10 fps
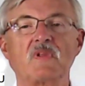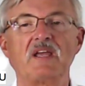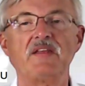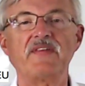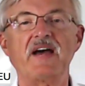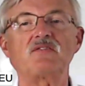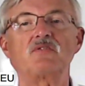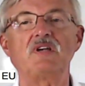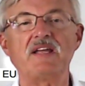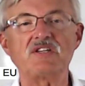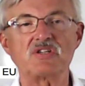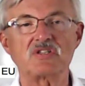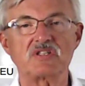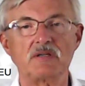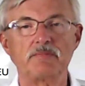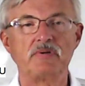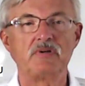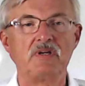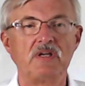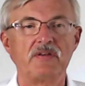In that relationship,
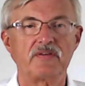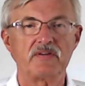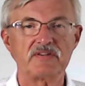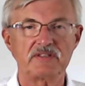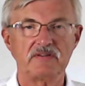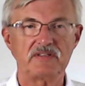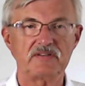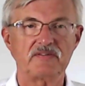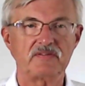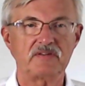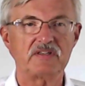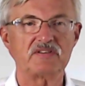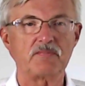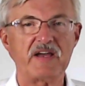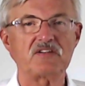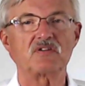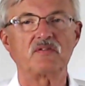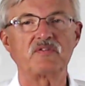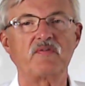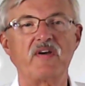there is a matter
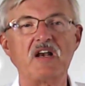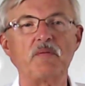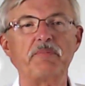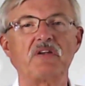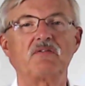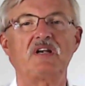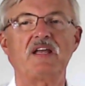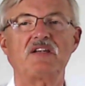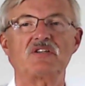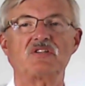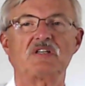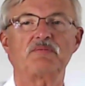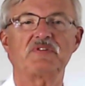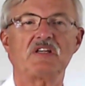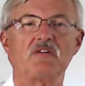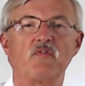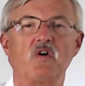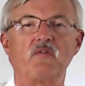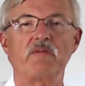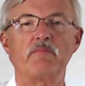of developing relationships
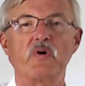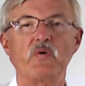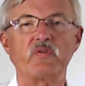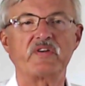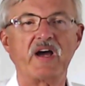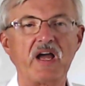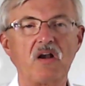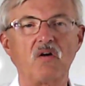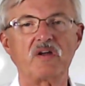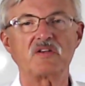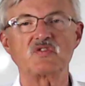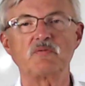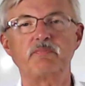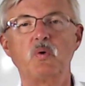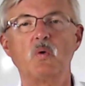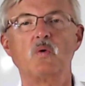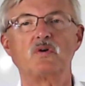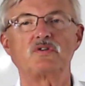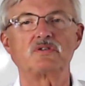involving both dialogue and support.